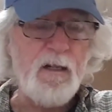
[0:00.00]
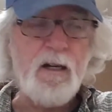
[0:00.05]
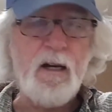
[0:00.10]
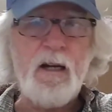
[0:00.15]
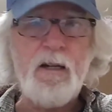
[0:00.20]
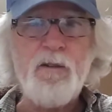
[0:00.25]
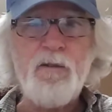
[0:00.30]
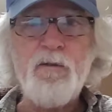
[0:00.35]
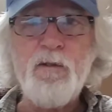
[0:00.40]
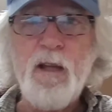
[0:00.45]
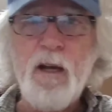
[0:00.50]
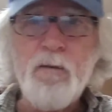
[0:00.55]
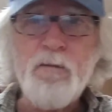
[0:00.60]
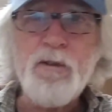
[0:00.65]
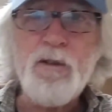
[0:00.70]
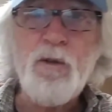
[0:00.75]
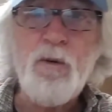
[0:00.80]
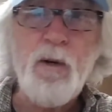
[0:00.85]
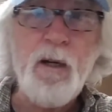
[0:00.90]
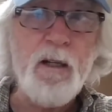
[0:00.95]
I knew that
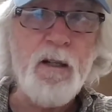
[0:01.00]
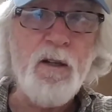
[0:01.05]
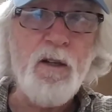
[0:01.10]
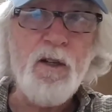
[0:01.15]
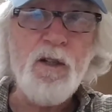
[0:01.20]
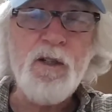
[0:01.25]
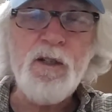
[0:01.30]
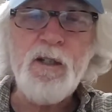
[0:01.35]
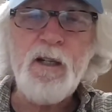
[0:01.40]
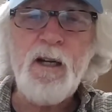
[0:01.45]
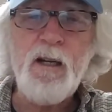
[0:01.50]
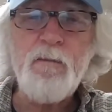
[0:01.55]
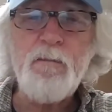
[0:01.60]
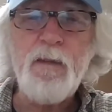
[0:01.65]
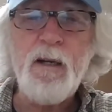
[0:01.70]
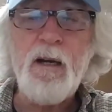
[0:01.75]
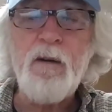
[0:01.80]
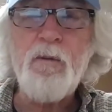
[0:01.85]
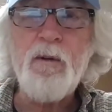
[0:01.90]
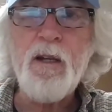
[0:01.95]
was quite a long shot,
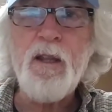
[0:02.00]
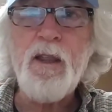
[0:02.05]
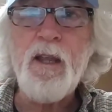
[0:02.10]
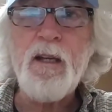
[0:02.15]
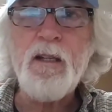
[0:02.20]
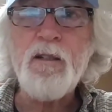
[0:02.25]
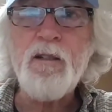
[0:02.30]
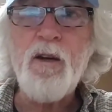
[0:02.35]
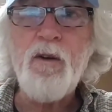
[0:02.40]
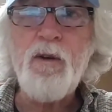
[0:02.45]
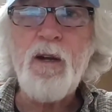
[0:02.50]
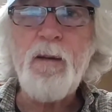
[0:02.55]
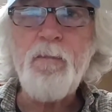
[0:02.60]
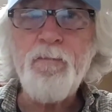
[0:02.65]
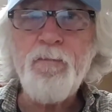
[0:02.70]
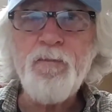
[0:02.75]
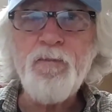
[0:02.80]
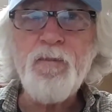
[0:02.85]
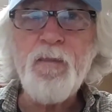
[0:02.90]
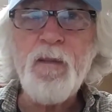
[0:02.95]
but I want to thank Tony
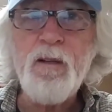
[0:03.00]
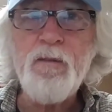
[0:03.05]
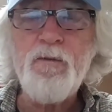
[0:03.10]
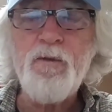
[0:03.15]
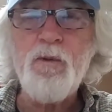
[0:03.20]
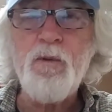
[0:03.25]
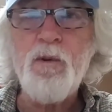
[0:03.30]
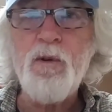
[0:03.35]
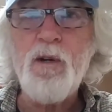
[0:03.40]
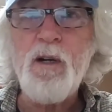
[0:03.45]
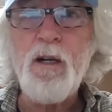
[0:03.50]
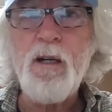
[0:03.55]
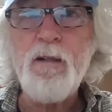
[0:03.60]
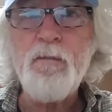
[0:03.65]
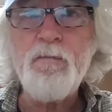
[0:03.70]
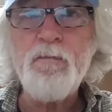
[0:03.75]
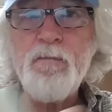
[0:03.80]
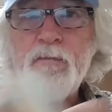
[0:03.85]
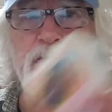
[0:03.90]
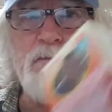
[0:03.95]
for
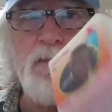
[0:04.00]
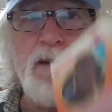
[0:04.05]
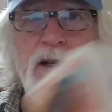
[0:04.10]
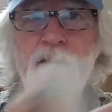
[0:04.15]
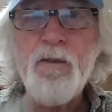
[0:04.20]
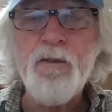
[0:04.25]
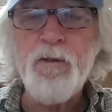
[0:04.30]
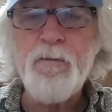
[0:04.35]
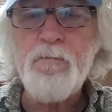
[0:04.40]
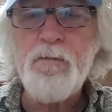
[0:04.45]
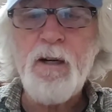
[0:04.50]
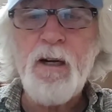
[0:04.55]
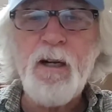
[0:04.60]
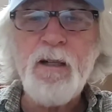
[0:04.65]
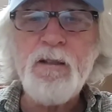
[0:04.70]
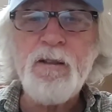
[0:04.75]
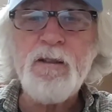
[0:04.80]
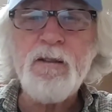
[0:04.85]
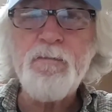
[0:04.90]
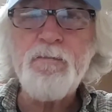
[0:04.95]
uh, my third prize.